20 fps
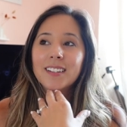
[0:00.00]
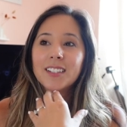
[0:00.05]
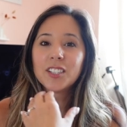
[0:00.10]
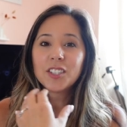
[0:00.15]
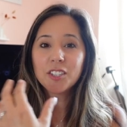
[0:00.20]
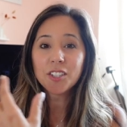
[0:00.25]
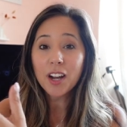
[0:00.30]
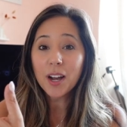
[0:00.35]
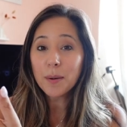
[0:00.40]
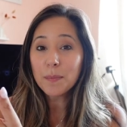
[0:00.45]

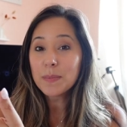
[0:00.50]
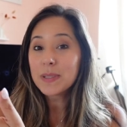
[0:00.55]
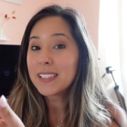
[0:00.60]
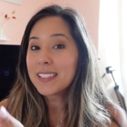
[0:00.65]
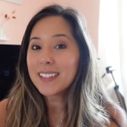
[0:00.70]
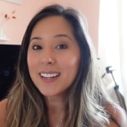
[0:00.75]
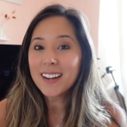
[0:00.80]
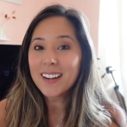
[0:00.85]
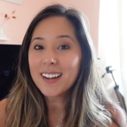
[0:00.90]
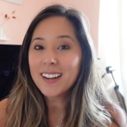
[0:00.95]
shop
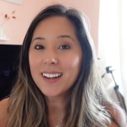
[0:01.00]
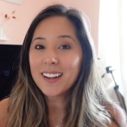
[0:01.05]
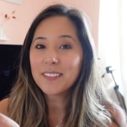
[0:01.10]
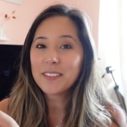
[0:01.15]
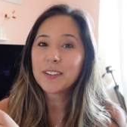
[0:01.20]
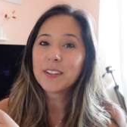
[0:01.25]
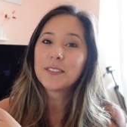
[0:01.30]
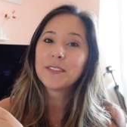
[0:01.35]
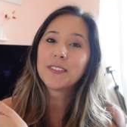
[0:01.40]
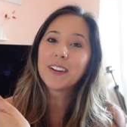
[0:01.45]
stuff.
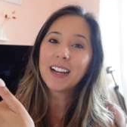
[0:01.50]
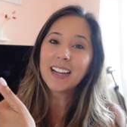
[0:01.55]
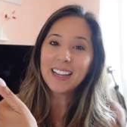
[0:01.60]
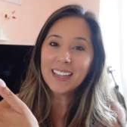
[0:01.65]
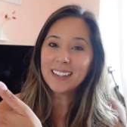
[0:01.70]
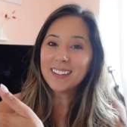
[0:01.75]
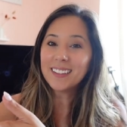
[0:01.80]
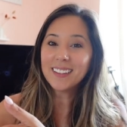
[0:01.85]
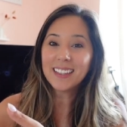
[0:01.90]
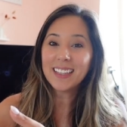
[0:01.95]

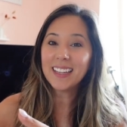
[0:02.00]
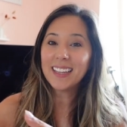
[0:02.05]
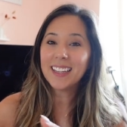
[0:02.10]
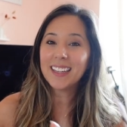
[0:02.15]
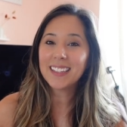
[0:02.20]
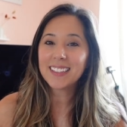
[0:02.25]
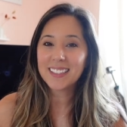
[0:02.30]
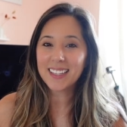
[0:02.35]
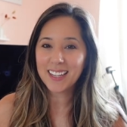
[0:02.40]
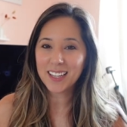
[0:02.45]
Finally,
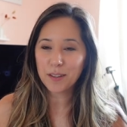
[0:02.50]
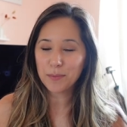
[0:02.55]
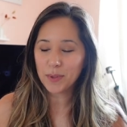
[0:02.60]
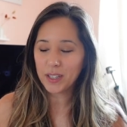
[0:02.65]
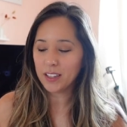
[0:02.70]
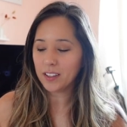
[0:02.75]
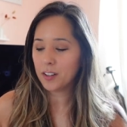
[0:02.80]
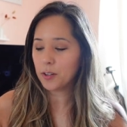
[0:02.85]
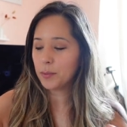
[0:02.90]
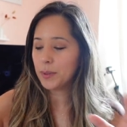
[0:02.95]
it's taken me
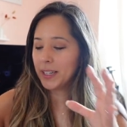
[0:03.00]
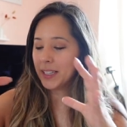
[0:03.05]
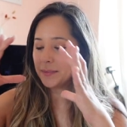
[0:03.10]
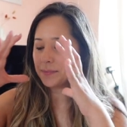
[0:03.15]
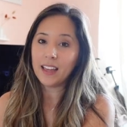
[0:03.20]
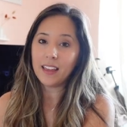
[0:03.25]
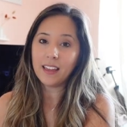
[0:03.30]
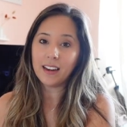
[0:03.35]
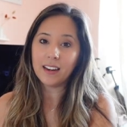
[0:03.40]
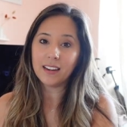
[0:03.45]
a little bit.
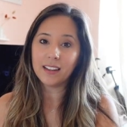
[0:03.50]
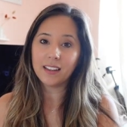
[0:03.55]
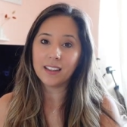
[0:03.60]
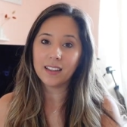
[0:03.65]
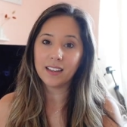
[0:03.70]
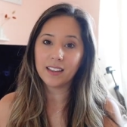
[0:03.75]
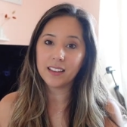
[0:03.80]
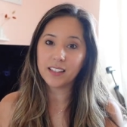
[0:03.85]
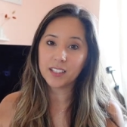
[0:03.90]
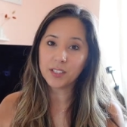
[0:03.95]
And
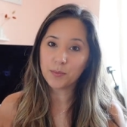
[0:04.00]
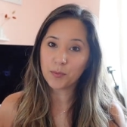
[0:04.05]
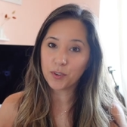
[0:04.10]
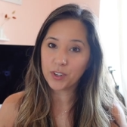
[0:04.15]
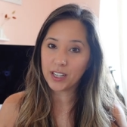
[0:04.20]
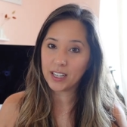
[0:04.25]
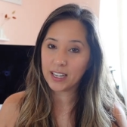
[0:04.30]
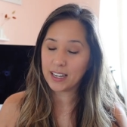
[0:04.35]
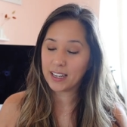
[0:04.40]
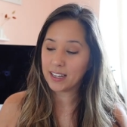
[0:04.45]
this
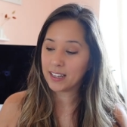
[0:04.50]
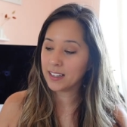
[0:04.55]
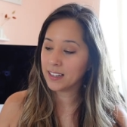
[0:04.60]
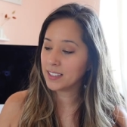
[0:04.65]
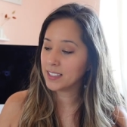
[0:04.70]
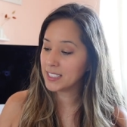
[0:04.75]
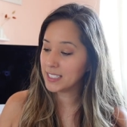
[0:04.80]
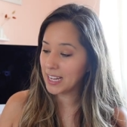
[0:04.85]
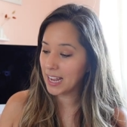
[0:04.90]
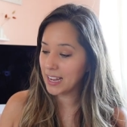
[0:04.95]
morning I
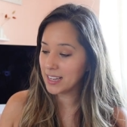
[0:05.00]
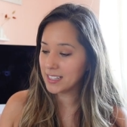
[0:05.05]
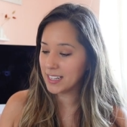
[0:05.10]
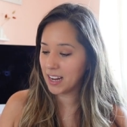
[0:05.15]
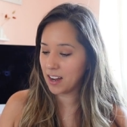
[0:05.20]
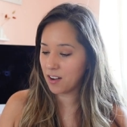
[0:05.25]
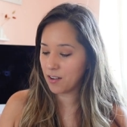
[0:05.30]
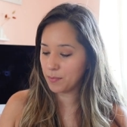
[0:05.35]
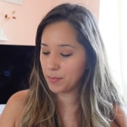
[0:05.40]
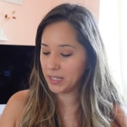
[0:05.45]
sat
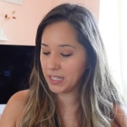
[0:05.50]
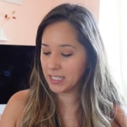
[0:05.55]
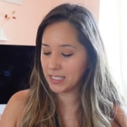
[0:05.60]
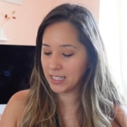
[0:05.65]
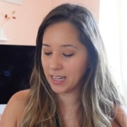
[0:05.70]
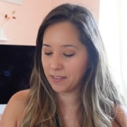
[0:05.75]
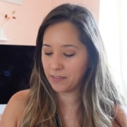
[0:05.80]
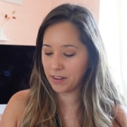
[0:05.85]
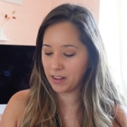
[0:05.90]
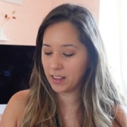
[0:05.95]
down because
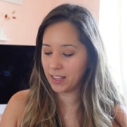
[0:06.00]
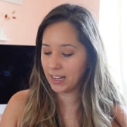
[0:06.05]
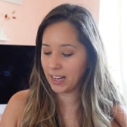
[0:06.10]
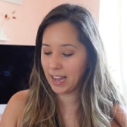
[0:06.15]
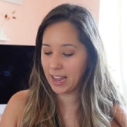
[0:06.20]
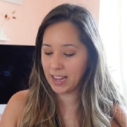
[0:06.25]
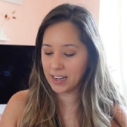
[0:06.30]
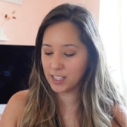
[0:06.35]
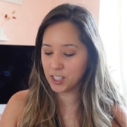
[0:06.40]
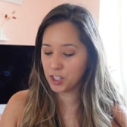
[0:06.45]
I felt like I
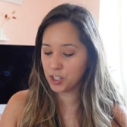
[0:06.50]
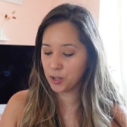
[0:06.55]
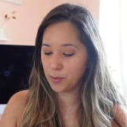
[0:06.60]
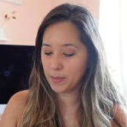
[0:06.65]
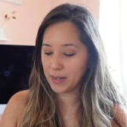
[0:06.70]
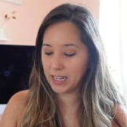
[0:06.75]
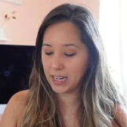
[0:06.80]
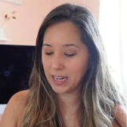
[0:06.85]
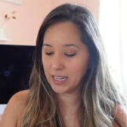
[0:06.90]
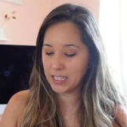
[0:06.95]
had so
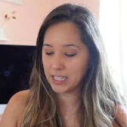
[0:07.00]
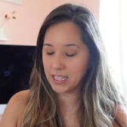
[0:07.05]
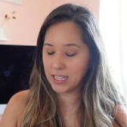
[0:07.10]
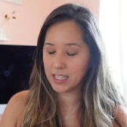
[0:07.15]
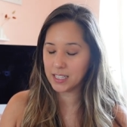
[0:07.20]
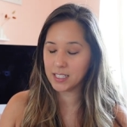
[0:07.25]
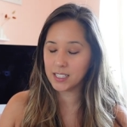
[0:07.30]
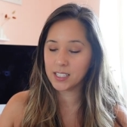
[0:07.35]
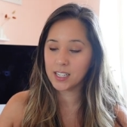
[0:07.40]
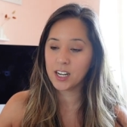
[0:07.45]
many
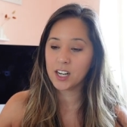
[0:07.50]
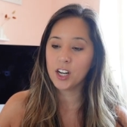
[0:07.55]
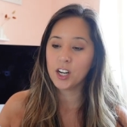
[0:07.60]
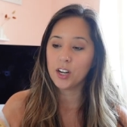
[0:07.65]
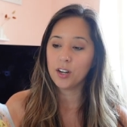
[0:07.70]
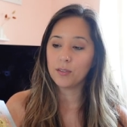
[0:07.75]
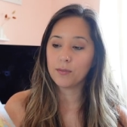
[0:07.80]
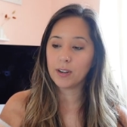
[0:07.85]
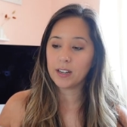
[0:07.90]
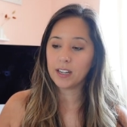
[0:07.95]
ideas
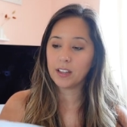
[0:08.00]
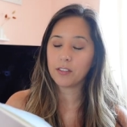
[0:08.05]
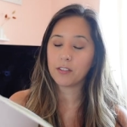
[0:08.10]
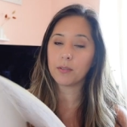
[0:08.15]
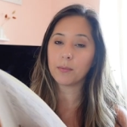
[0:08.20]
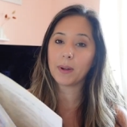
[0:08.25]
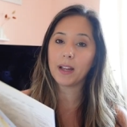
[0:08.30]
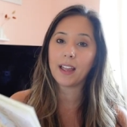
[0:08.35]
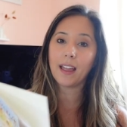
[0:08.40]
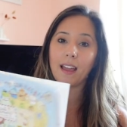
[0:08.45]
running through
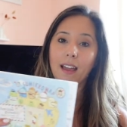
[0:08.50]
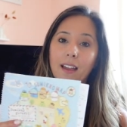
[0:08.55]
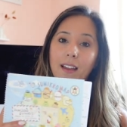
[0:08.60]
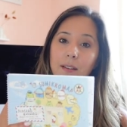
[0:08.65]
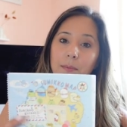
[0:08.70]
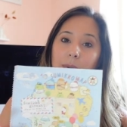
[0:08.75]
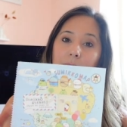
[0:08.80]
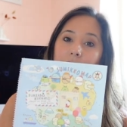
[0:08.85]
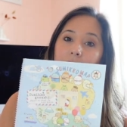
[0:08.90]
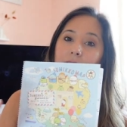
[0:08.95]
my head,
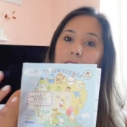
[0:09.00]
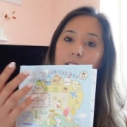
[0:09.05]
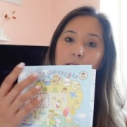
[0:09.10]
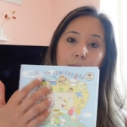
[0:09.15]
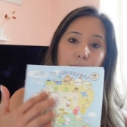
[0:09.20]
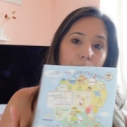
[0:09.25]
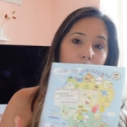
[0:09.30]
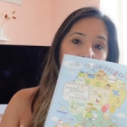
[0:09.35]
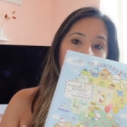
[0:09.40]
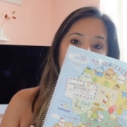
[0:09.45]
but I just
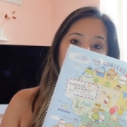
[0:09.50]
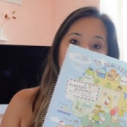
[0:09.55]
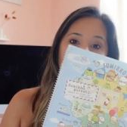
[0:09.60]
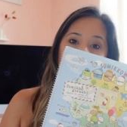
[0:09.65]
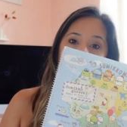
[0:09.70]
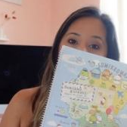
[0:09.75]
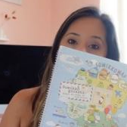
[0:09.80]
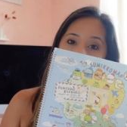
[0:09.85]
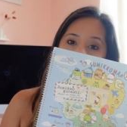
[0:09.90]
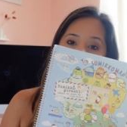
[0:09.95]
brought
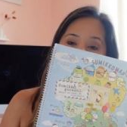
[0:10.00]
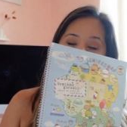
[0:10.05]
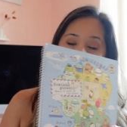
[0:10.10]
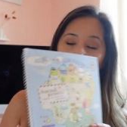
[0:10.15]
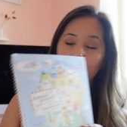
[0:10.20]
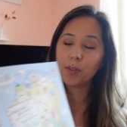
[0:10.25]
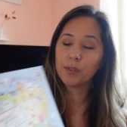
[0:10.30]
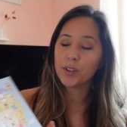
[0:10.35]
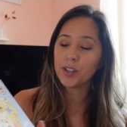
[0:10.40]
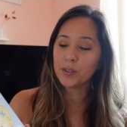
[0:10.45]
out a
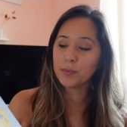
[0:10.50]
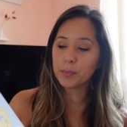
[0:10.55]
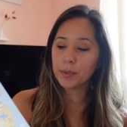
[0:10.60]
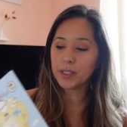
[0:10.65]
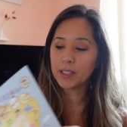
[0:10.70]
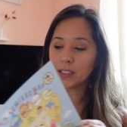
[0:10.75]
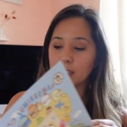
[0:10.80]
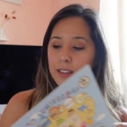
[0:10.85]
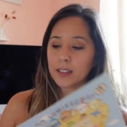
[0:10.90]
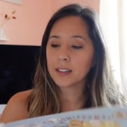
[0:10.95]
simple
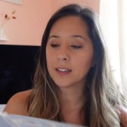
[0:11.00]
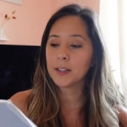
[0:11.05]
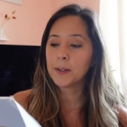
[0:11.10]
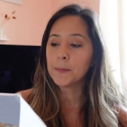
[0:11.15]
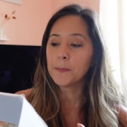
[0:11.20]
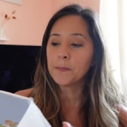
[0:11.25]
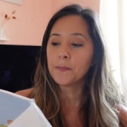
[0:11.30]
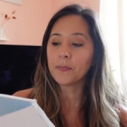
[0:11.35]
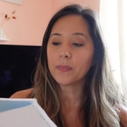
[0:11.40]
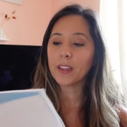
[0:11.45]
notebook
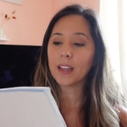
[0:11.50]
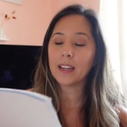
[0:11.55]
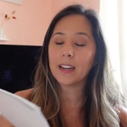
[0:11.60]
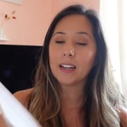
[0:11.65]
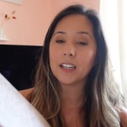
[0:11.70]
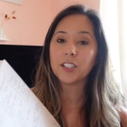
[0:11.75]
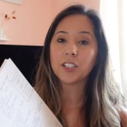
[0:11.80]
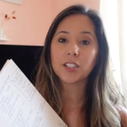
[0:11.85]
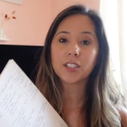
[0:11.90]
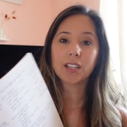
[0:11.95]
and I
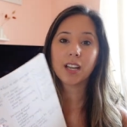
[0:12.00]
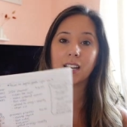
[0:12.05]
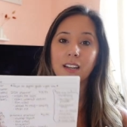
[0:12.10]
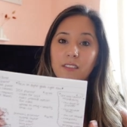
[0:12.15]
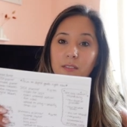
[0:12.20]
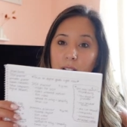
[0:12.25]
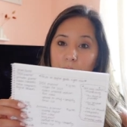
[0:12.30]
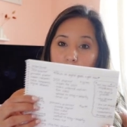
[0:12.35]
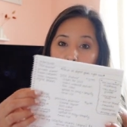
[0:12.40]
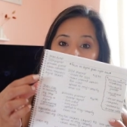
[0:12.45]
just kind of
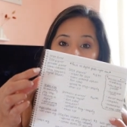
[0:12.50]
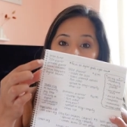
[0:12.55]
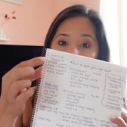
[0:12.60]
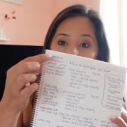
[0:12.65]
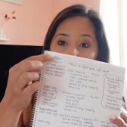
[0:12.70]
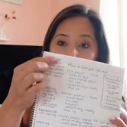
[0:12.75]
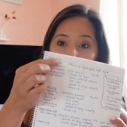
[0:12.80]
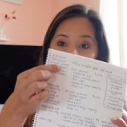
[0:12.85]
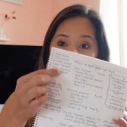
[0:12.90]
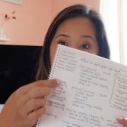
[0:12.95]
like
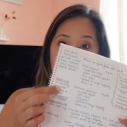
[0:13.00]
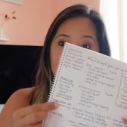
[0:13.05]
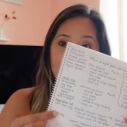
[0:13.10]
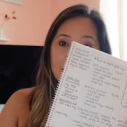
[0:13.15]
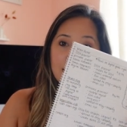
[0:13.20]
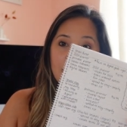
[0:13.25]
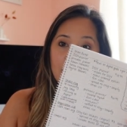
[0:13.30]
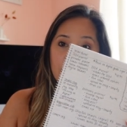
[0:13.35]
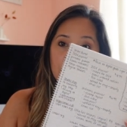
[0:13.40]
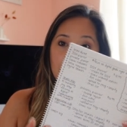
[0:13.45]
brain
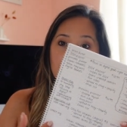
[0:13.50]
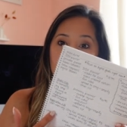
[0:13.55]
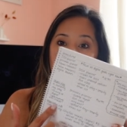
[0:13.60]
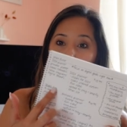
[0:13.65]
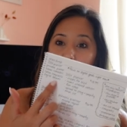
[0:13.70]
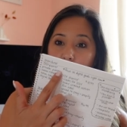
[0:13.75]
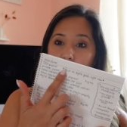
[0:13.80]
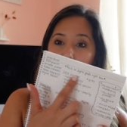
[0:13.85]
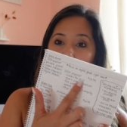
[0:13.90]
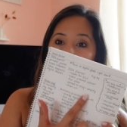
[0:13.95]
dumped
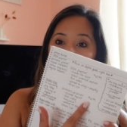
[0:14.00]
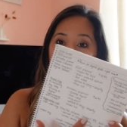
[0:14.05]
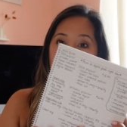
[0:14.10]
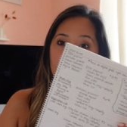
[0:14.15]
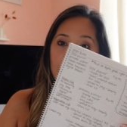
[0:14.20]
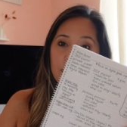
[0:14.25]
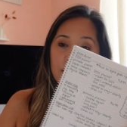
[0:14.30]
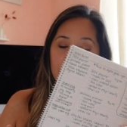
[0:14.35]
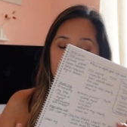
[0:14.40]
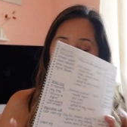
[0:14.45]

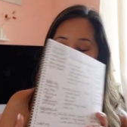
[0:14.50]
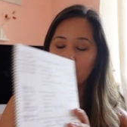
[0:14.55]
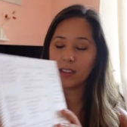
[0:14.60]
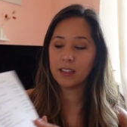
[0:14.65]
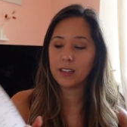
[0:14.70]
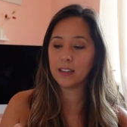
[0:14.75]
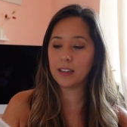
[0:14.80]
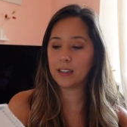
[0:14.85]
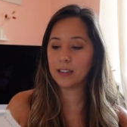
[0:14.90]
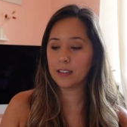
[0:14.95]
all the
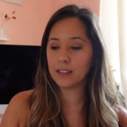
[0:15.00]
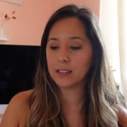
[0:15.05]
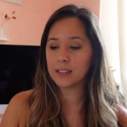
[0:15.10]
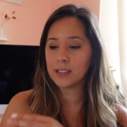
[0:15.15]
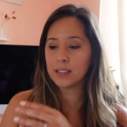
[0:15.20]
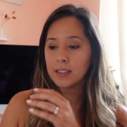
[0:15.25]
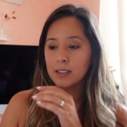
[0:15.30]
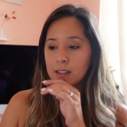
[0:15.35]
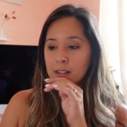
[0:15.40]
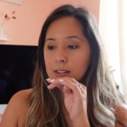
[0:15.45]
things